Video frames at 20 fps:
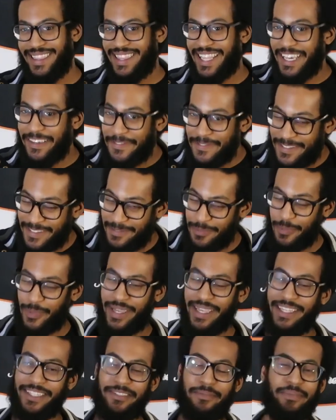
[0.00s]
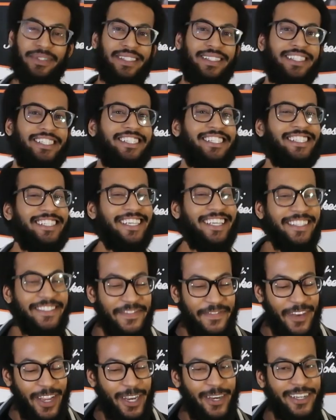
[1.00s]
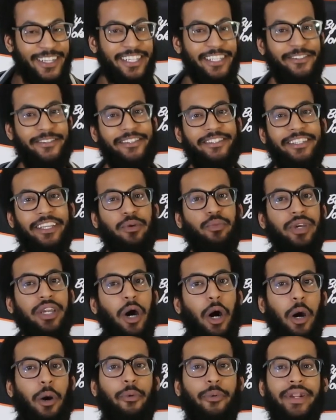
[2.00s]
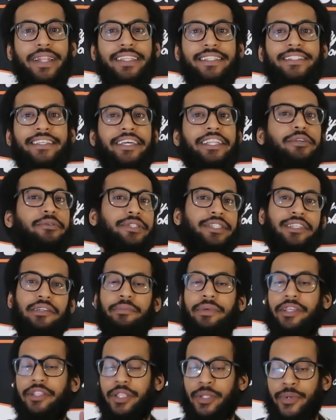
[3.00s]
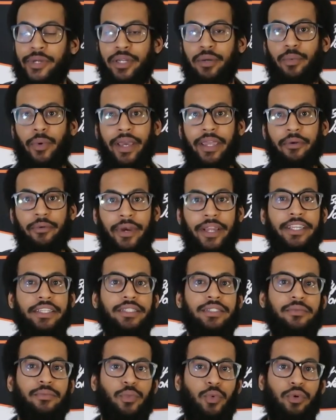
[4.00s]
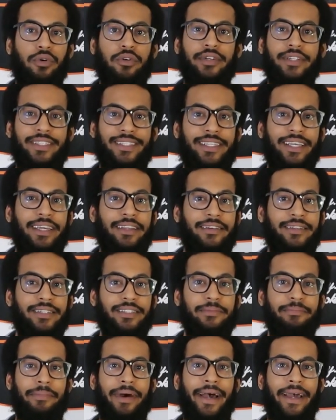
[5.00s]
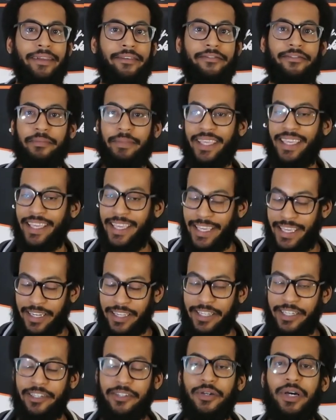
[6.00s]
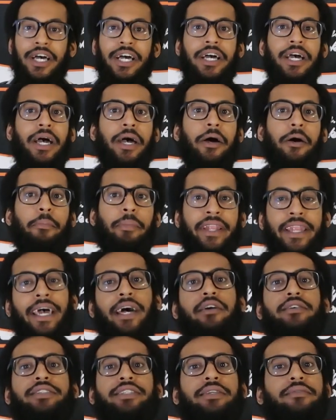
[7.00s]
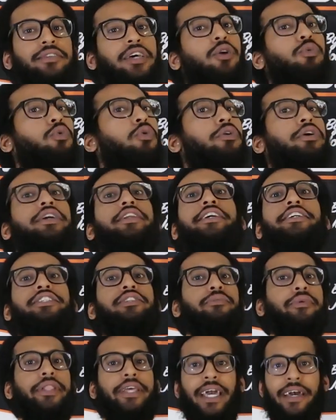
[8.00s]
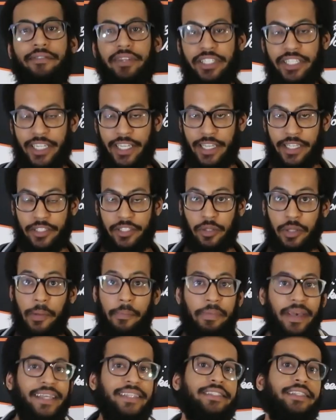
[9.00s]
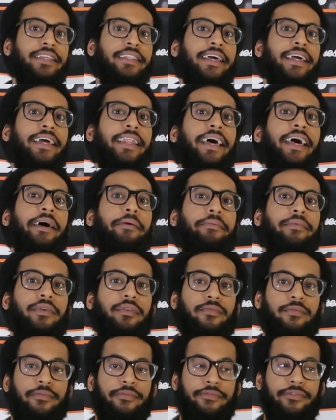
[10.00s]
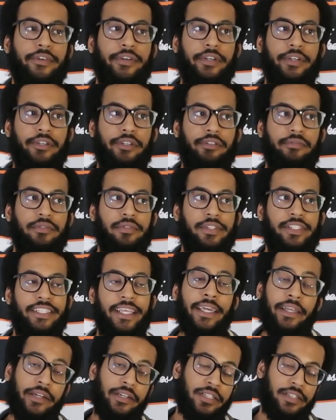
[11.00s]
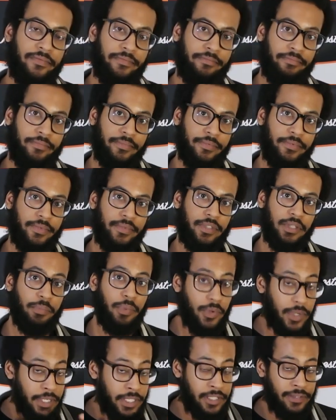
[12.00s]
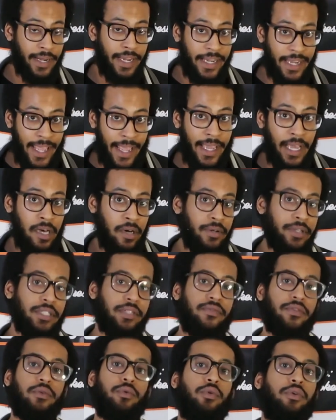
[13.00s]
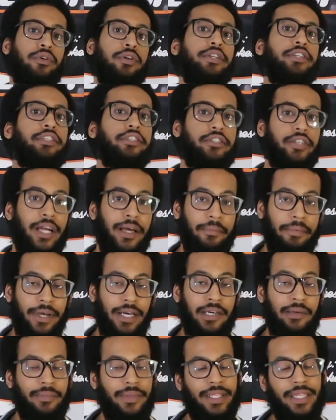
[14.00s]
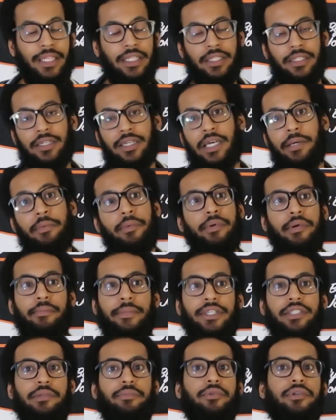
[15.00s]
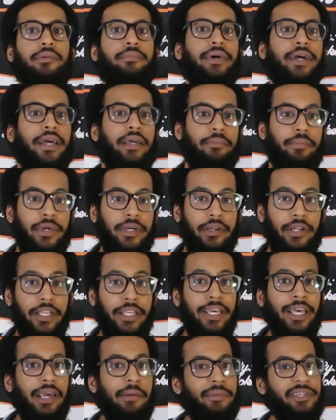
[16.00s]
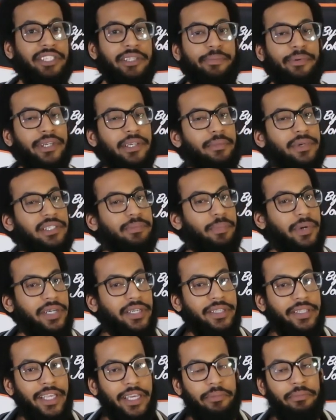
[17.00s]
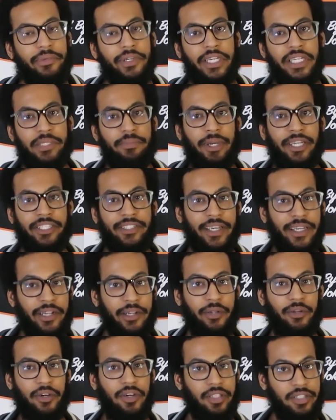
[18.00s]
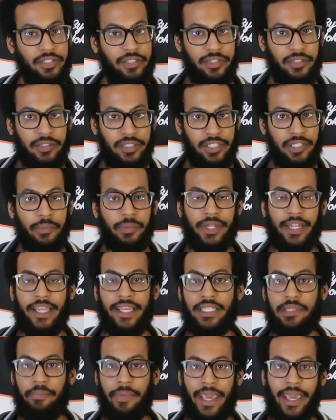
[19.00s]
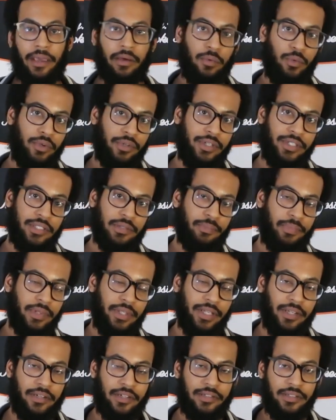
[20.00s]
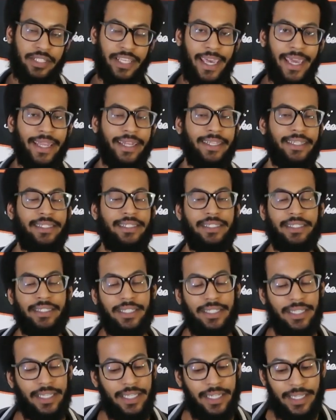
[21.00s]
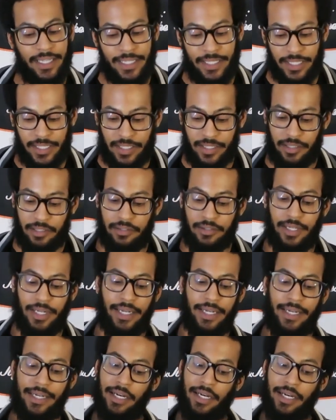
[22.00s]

left wing position is very interesting. We already said it was going to be a three way race Warren, Sanders, and Biden from the get go. But now it seems like Warren doesn't really have a chance. So the best thing that could happen for Sanders supporters right now is for Warren to drop out and be like, look, I'm gonna put my support behind Bernie. But she pretty much burned that bridge by trying to do all those little stupid ass backwoods political tactics and shit like that. So